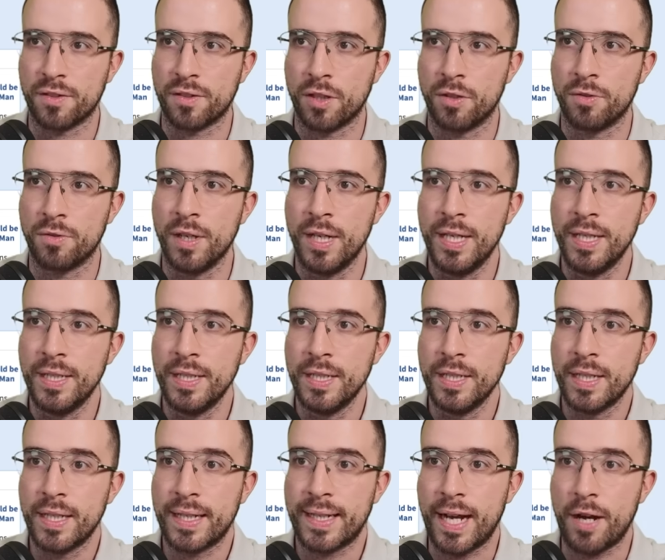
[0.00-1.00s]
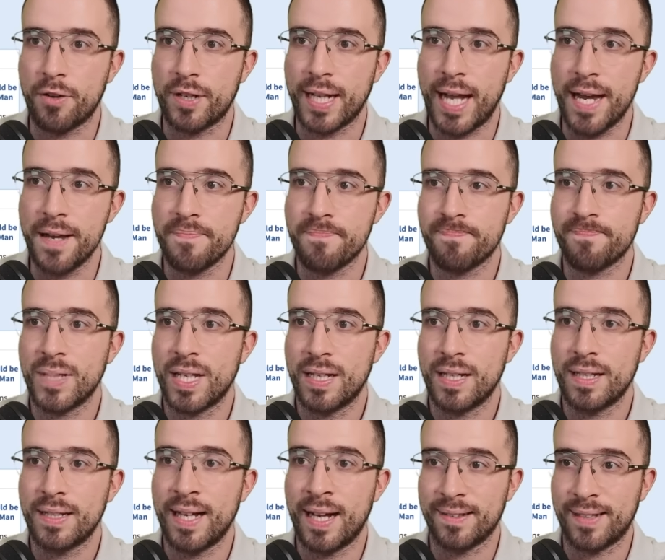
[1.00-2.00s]
So calculate.
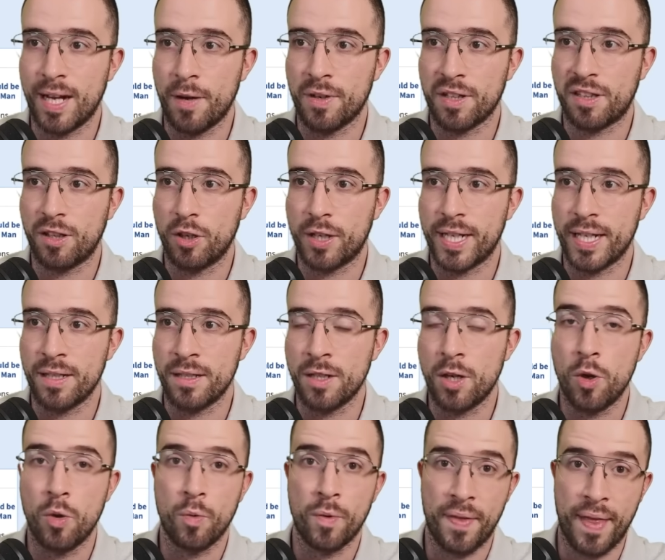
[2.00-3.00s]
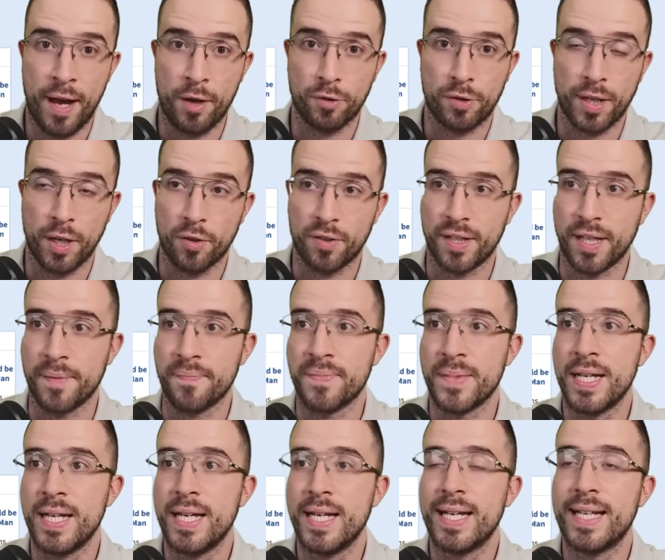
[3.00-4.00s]
That's how it's looking without Chelsea.
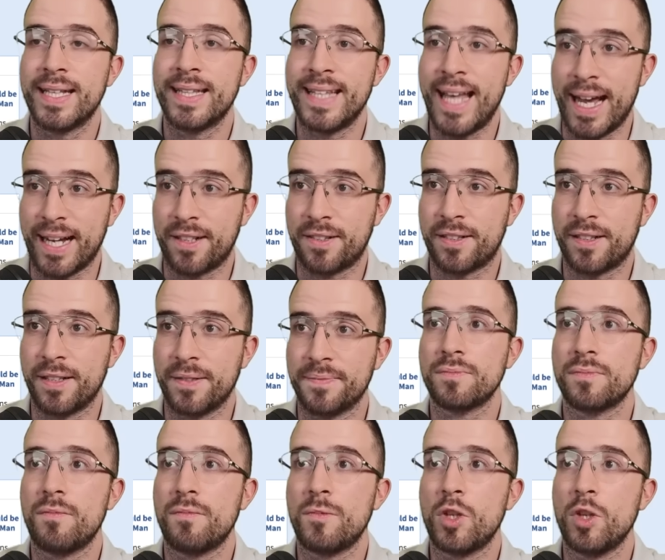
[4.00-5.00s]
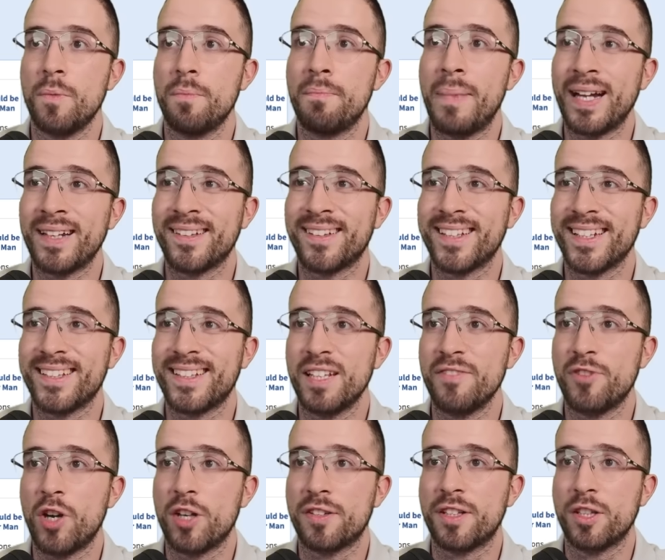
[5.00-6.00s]
Next, Man City
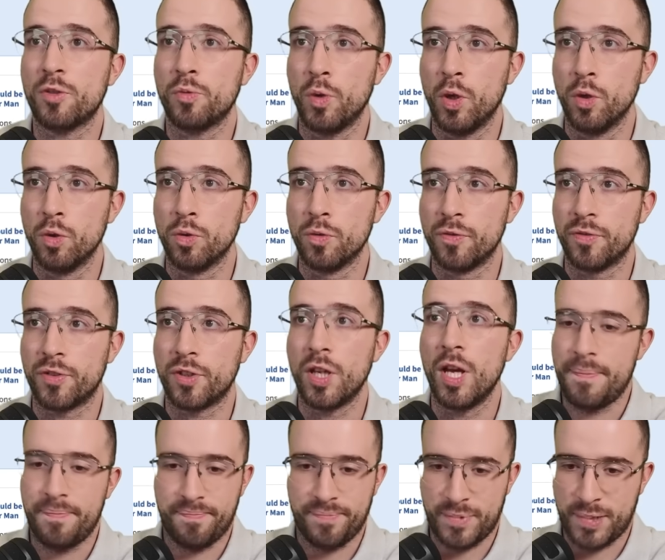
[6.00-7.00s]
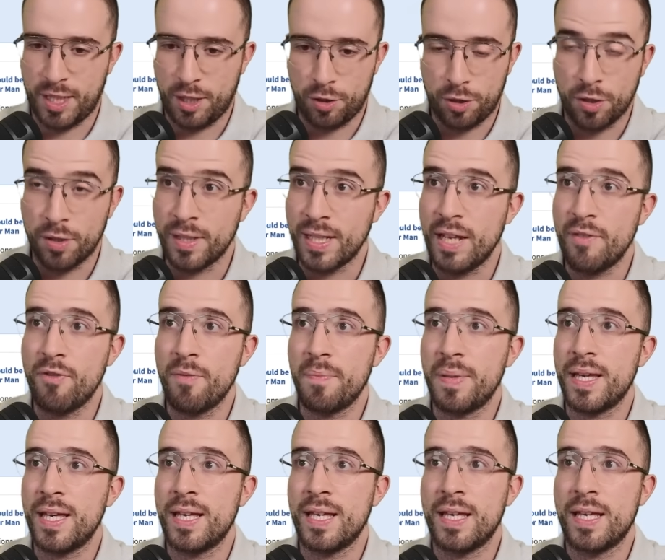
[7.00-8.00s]
versus Wolves. This shouldn't even
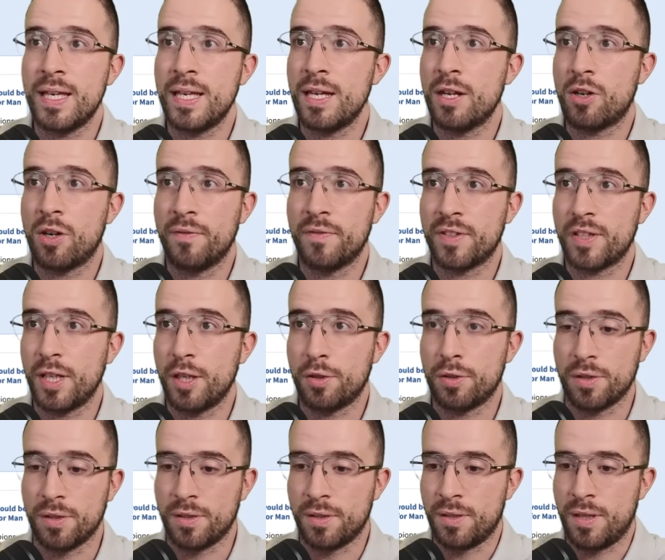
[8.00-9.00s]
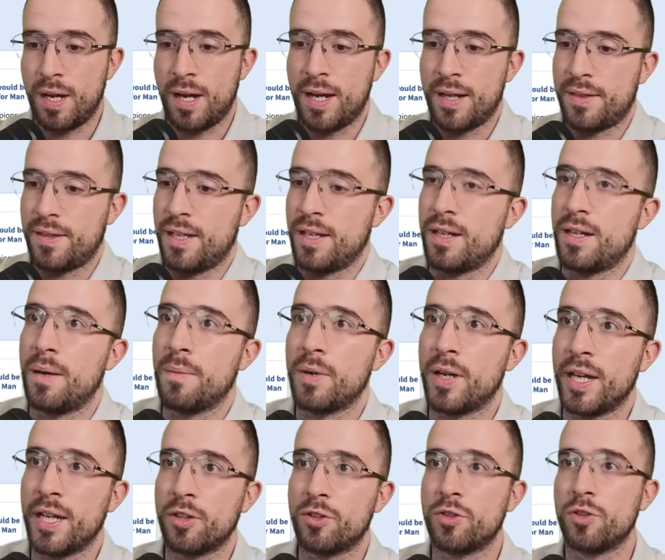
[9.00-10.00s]
be a conversation. I think I'm
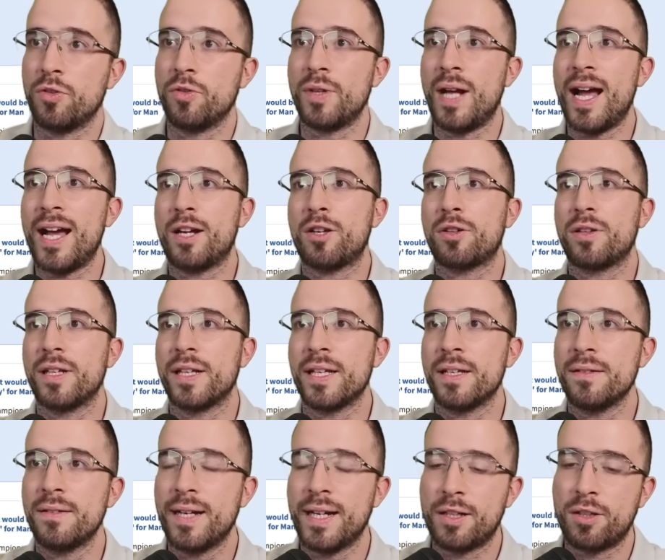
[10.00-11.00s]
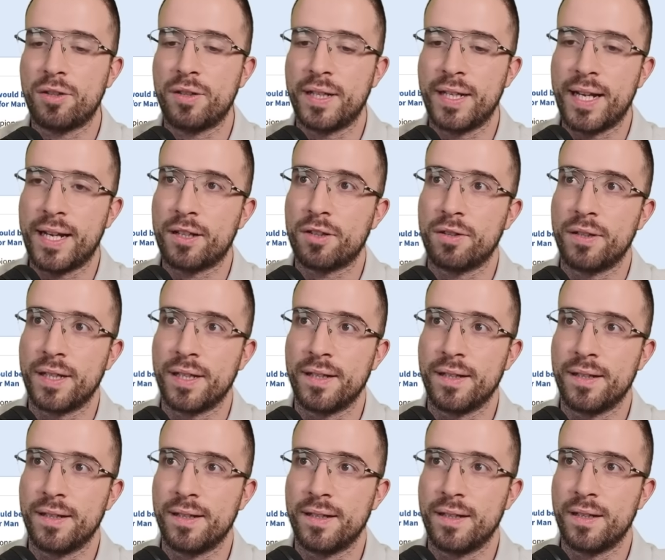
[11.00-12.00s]
going to... Actually.
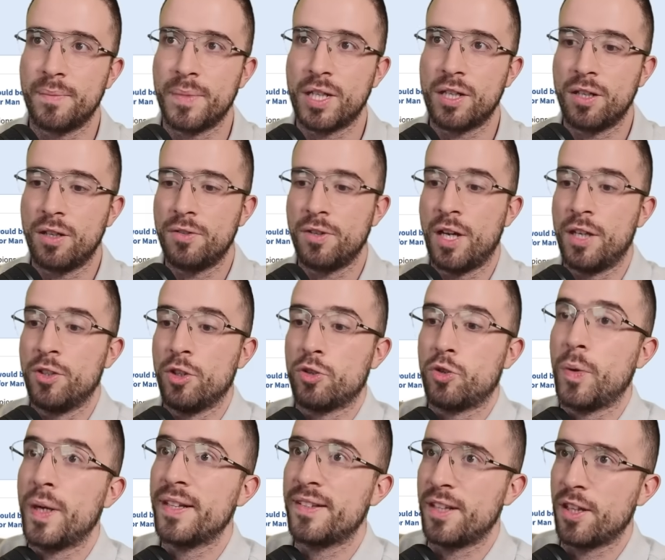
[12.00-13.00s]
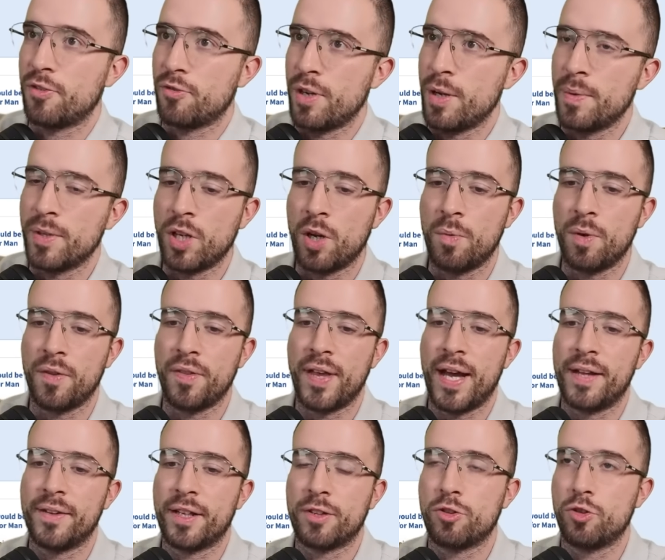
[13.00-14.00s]
Let me go... No, not 23. We don't want
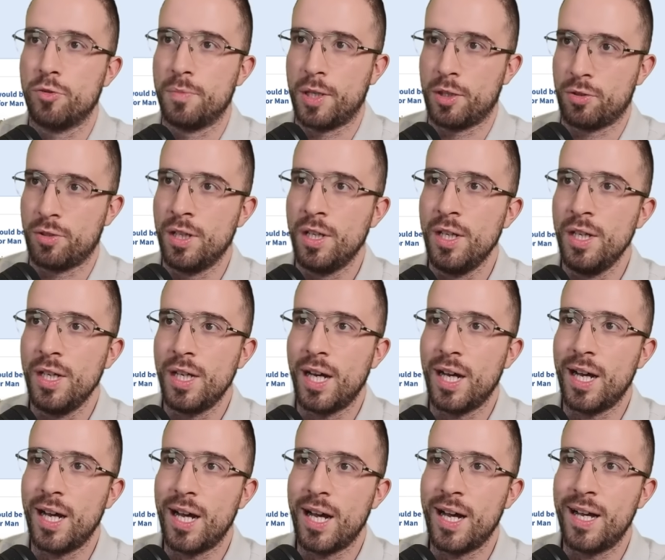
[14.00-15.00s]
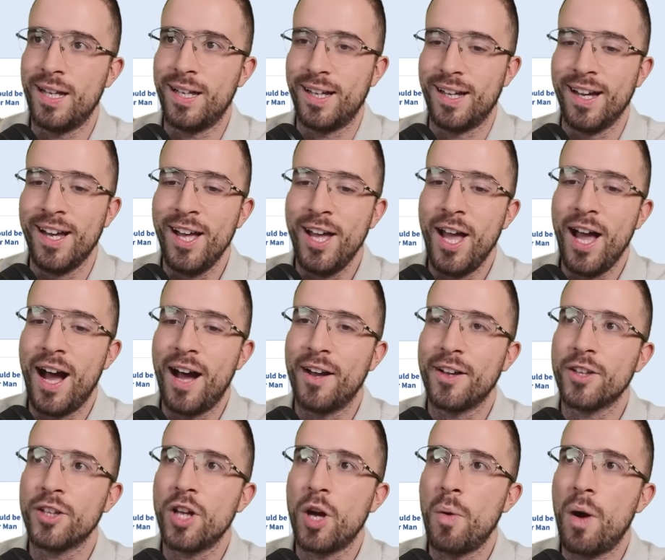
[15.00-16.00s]
that. That's too much.
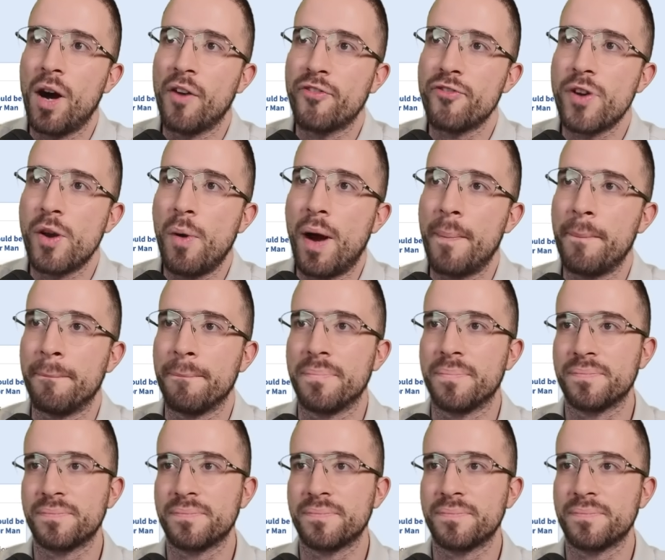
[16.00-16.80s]
You know what? 3-1.